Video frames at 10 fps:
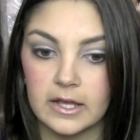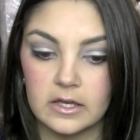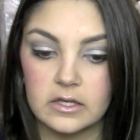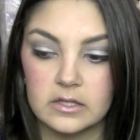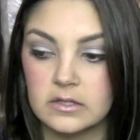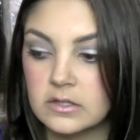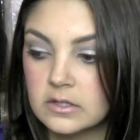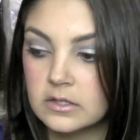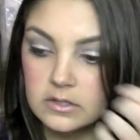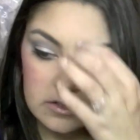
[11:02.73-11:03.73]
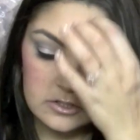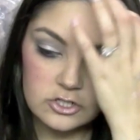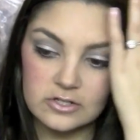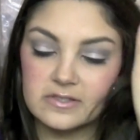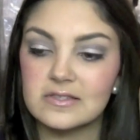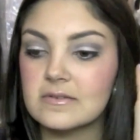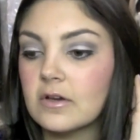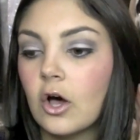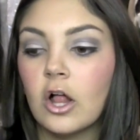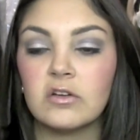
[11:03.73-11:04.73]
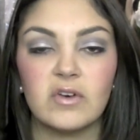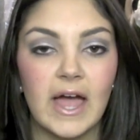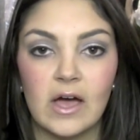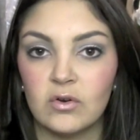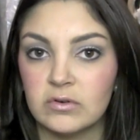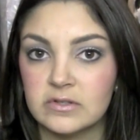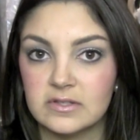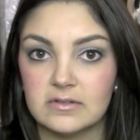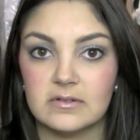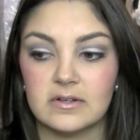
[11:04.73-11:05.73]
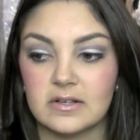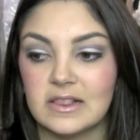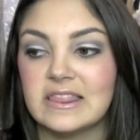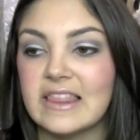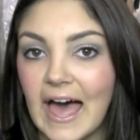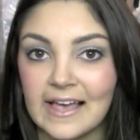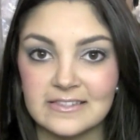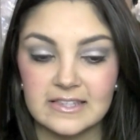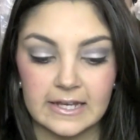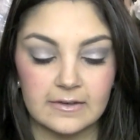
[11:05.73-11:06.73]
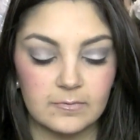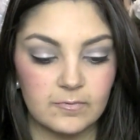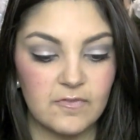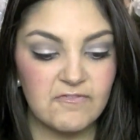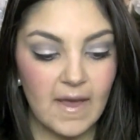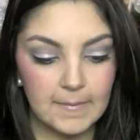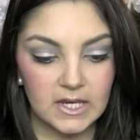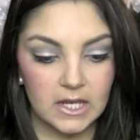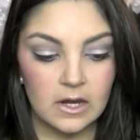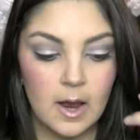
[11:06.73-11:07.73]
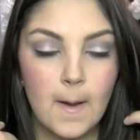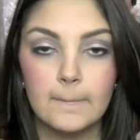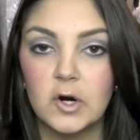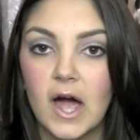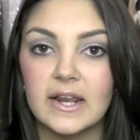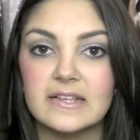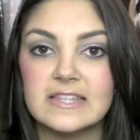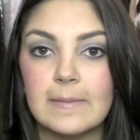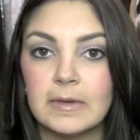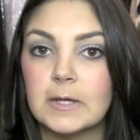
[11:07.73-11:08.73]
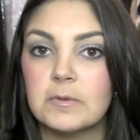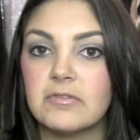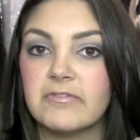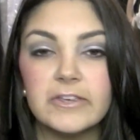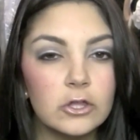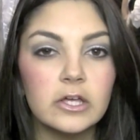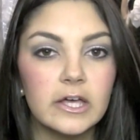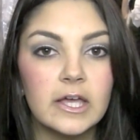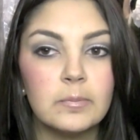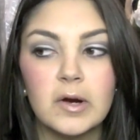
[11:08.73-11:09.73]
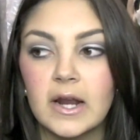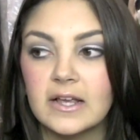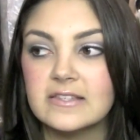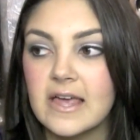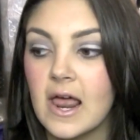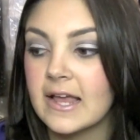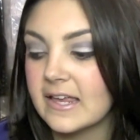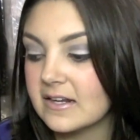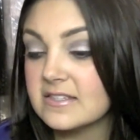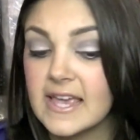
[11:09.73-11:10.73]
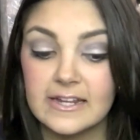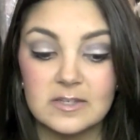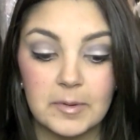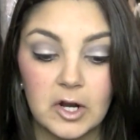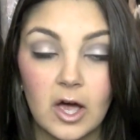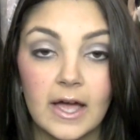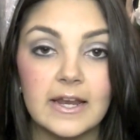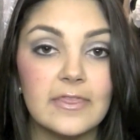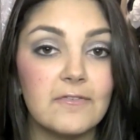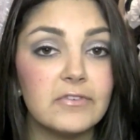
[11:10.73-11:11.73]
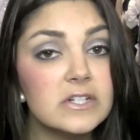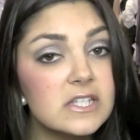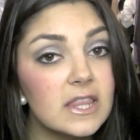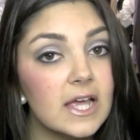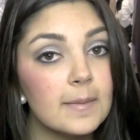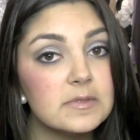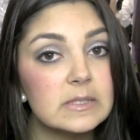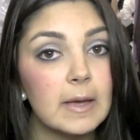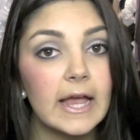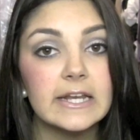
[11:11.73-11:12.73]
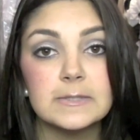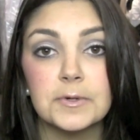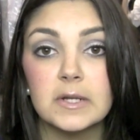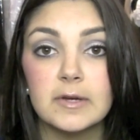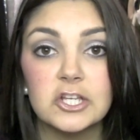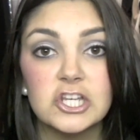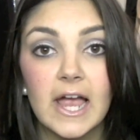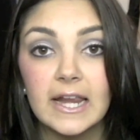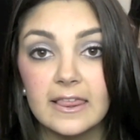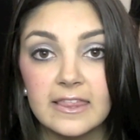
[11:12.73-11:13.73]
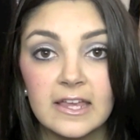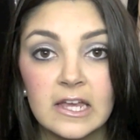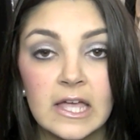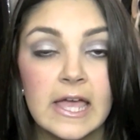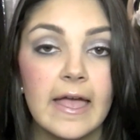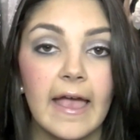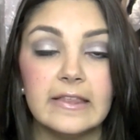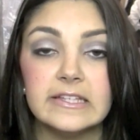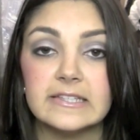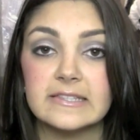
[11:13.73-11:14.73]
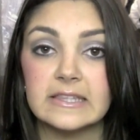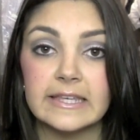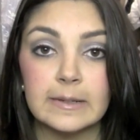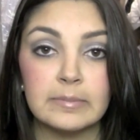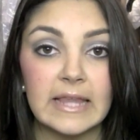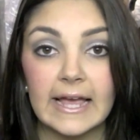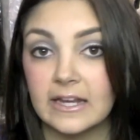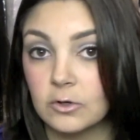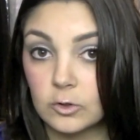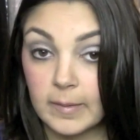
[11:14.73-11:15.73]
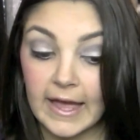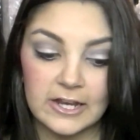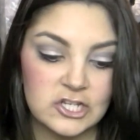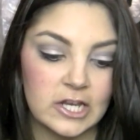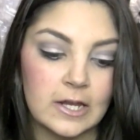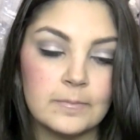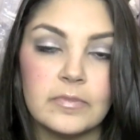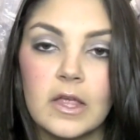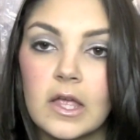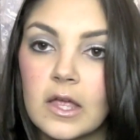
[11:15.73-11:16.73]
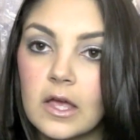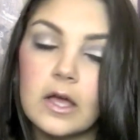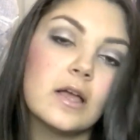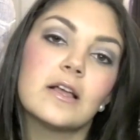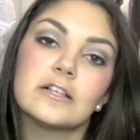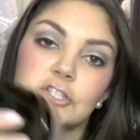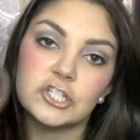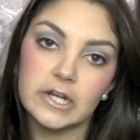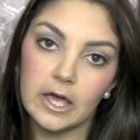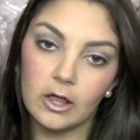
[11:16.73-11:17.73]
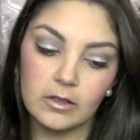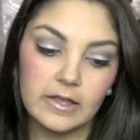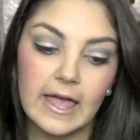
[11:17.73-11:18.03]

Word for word: like, just all around class, like feminine, products that make me feel good, products that I get excited to put on, and the first thing that comes to mind is pretty much anything in the sleek black and gold packaging, Chanel.